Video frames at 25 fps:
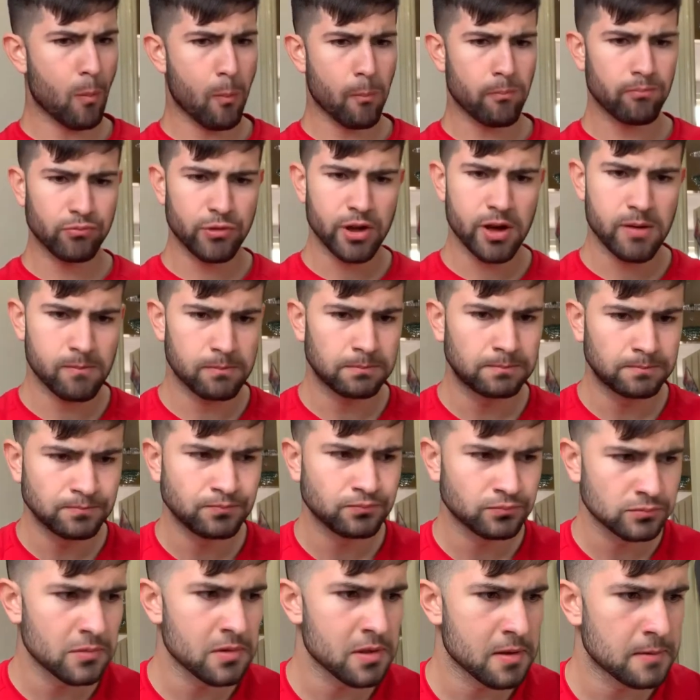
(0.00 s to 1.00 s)
Yeah.
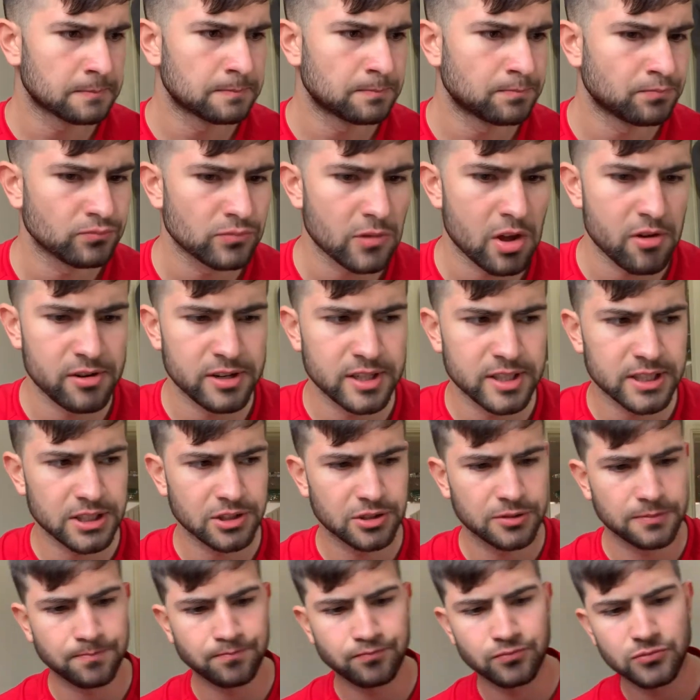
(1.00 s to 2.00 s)
They're very nice.
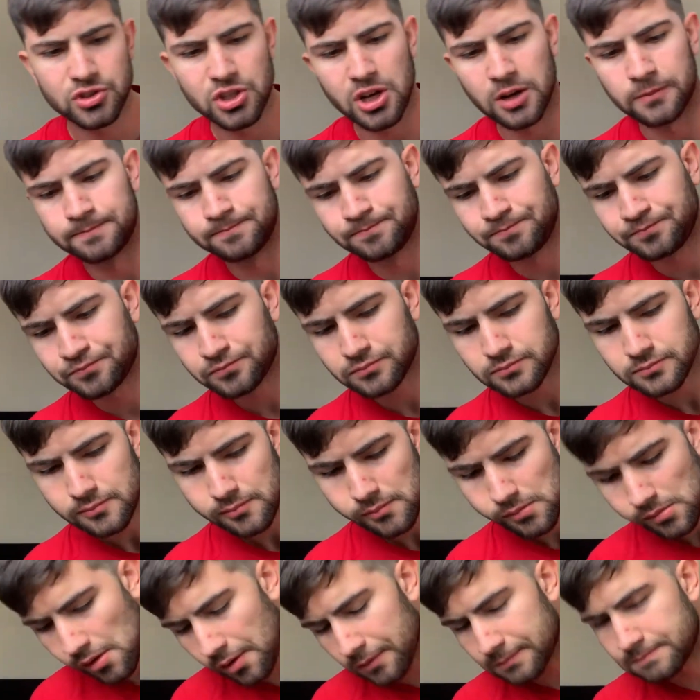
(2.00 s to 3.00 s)
So,
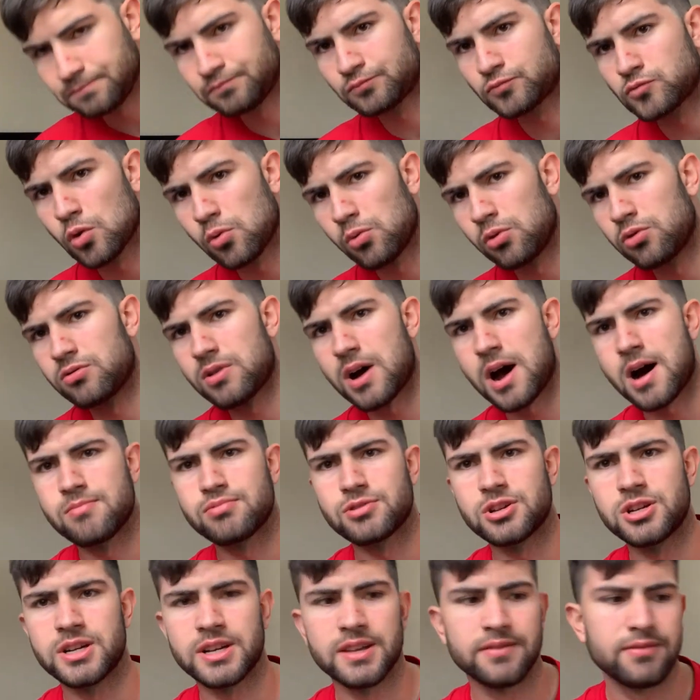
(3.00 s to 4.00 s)
well, I'm going
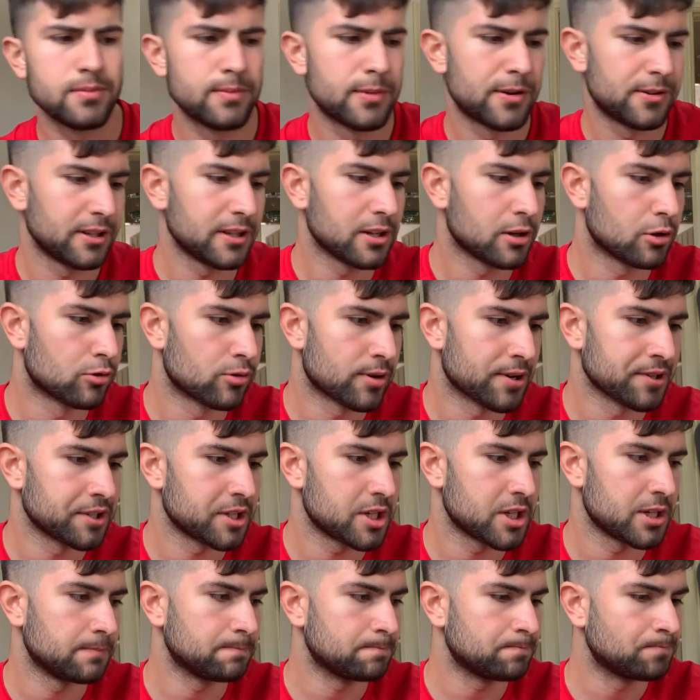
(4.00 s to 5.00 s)
to give them a little
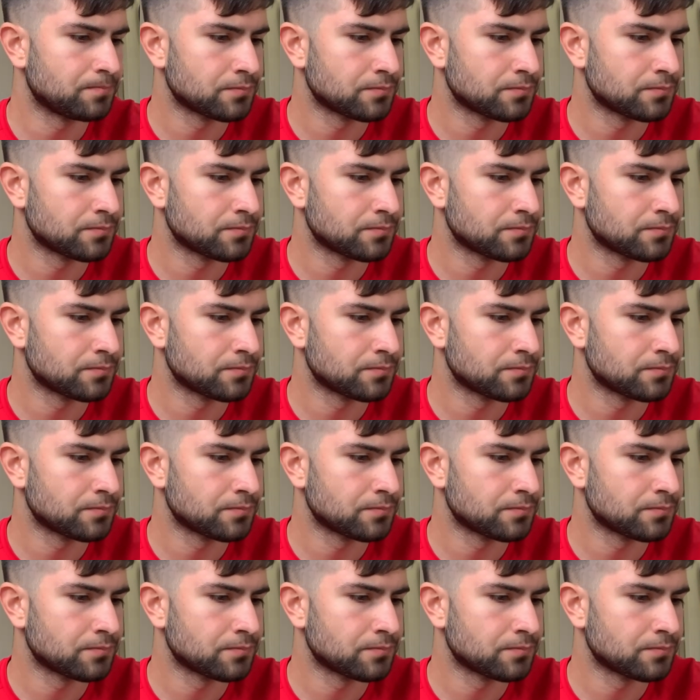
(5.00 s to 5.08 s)
ranking.